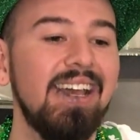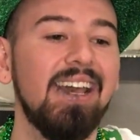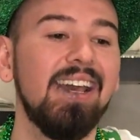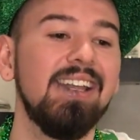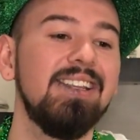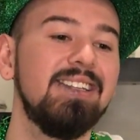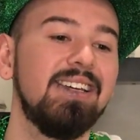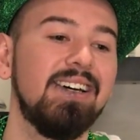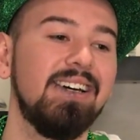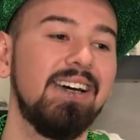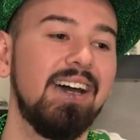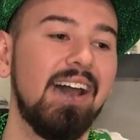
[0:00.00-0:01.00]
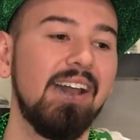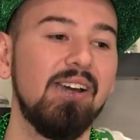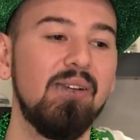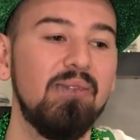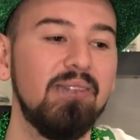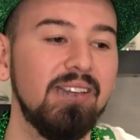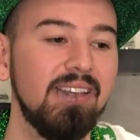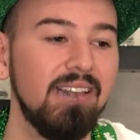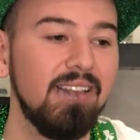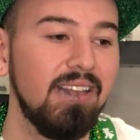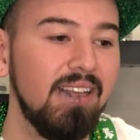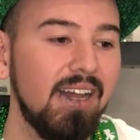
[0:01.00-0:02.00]
And I hope
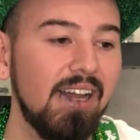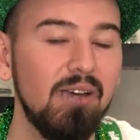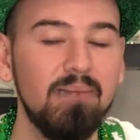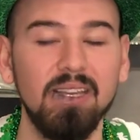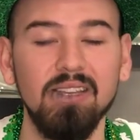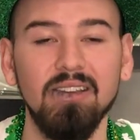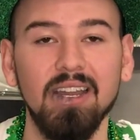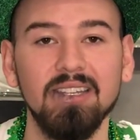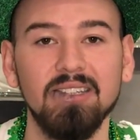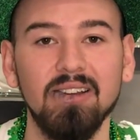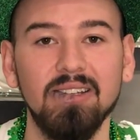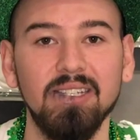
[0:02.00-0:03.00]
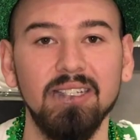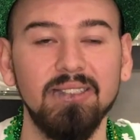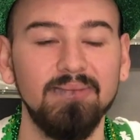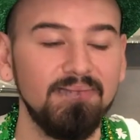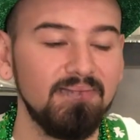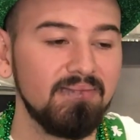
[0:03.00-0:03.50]
that you guys are too.